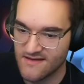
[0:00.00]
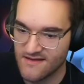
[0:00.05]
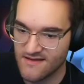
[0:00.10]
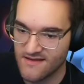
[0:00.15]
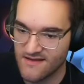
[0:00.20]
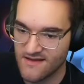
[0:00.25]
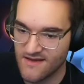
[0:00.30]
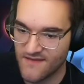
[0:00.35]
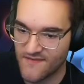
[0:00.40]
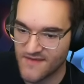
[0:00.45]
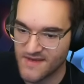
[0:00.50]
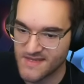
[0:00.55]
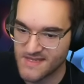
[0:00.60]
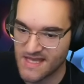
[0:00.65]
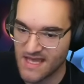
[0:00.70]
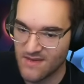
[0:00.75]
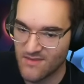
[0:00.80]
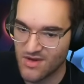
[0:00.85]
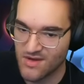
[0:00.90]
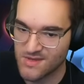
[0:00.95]
if this
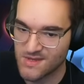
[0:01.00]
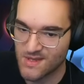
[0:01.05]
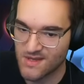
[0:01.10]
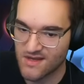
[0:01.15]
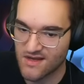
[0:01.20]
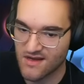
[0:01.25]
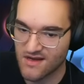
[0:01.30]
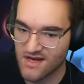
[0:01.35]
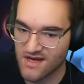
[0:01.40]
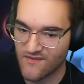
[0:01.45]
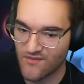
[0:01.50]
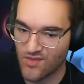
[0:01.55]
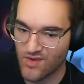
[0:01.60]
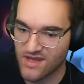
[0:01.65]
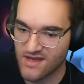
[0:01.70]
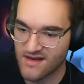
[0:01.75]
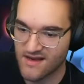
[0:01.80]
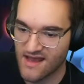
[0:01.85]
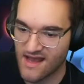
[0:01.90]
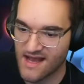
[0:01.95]
game goes long enough, we
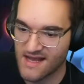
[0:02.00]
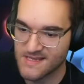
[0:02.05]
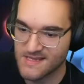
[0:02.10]
could cast